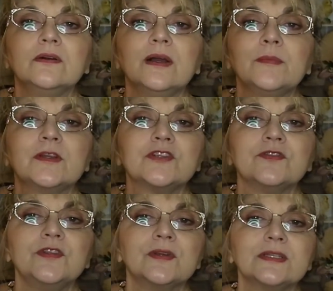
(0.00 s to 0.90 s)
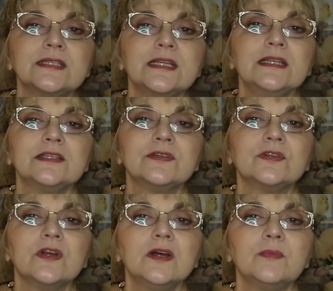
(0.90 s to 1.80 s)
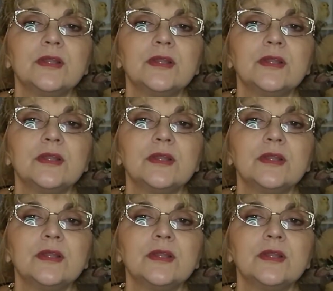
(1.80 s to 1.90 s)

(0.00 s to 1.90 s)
I'm not sure if you can see this or not,